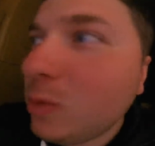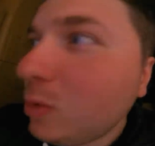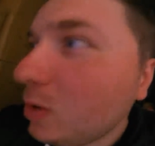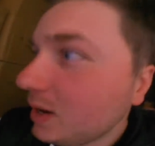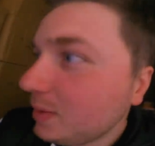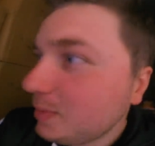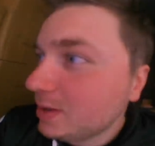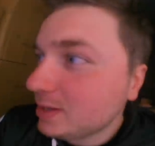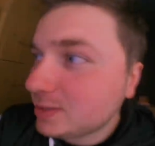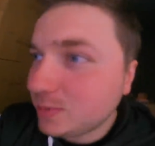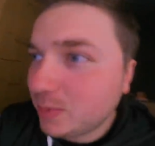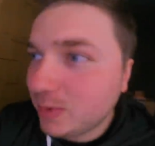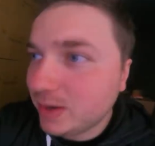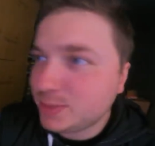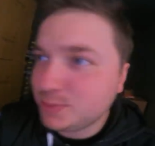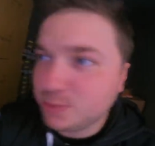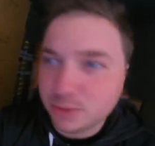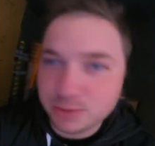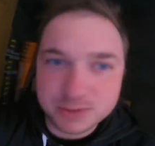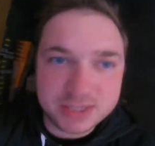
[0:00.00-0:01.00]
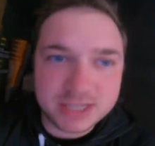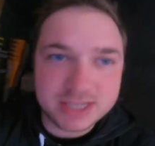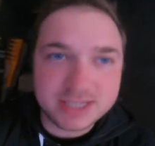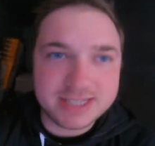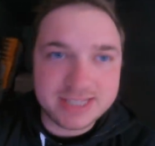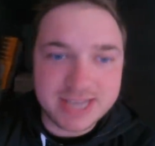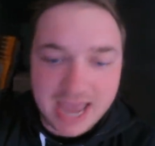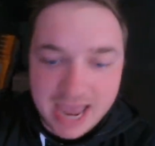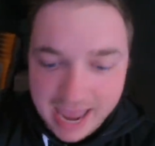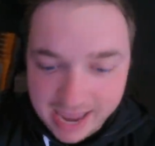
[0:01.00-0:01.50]
What am I supposed to
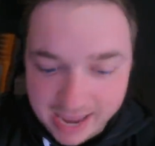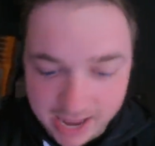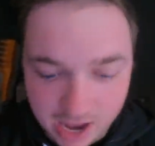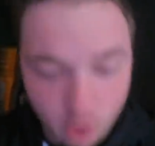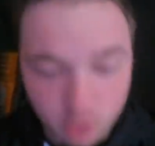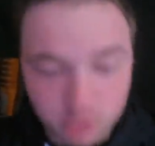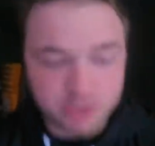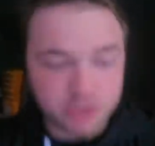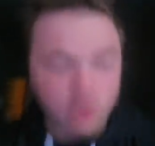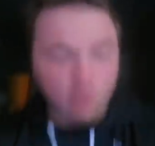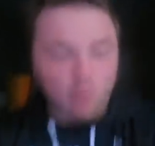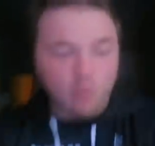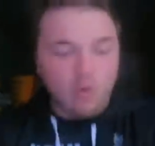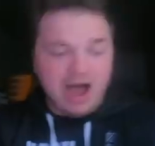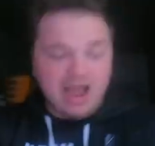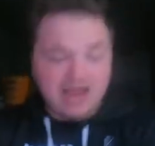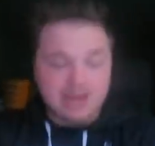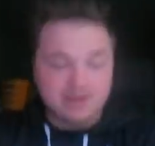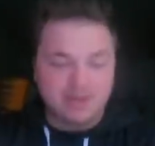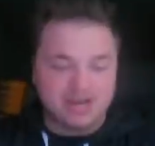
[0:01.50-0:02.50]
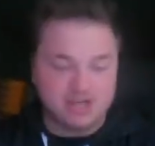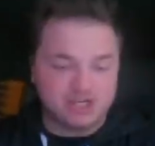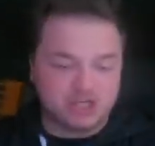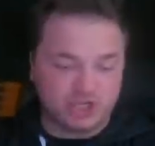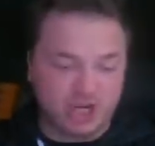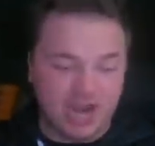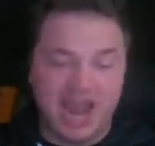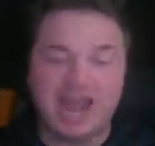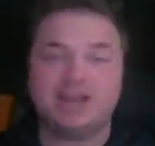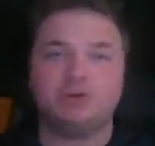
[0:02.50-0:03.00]
say? Also, why am I
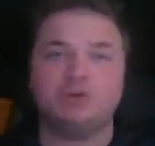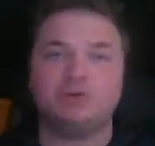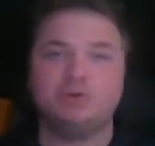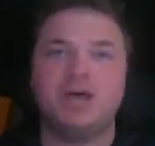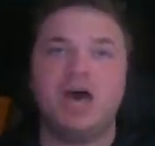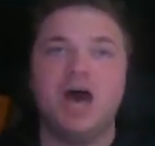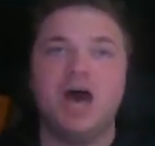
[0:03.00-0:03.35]
shackled